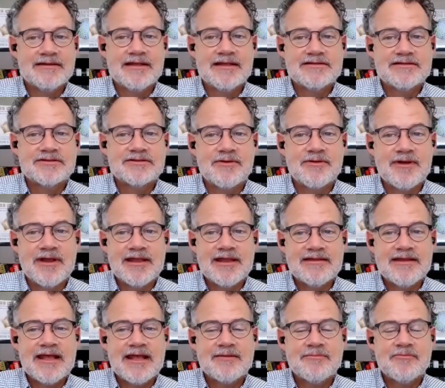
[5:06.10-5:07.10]
That's
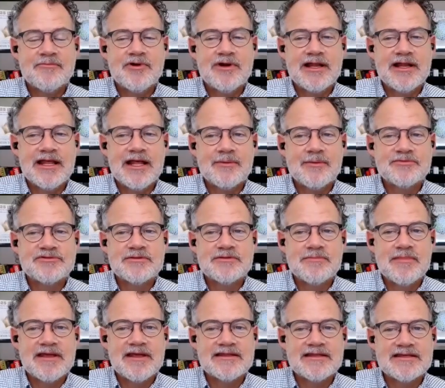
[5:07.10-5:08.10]
great. That really helps
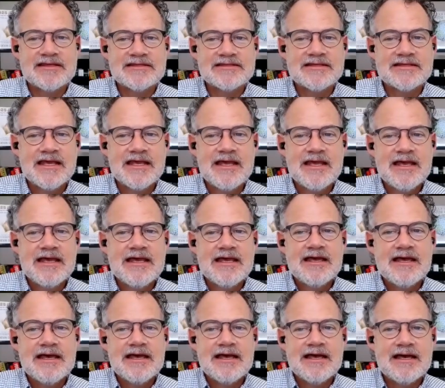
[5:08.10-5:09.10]
to make this
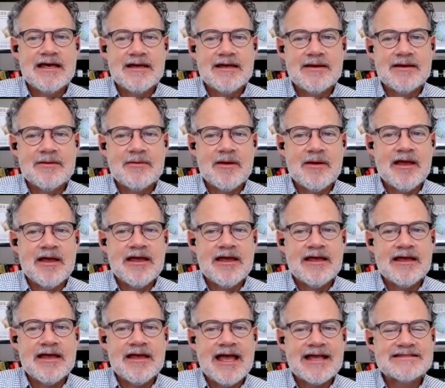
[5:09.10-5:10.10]

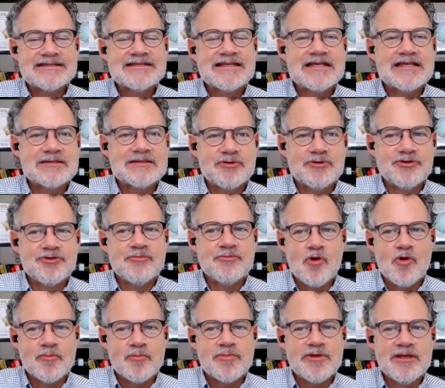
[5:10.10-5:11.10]
accessible to
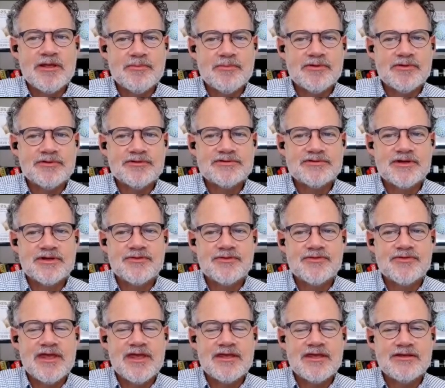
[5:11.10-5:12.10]
more people. So
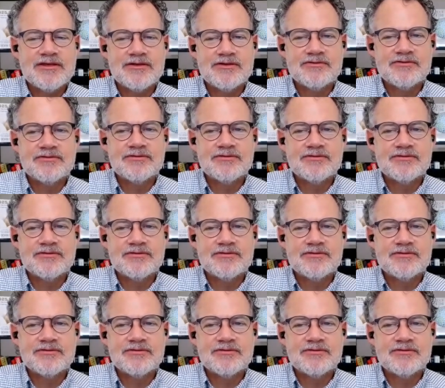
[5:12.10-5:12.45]
thank you.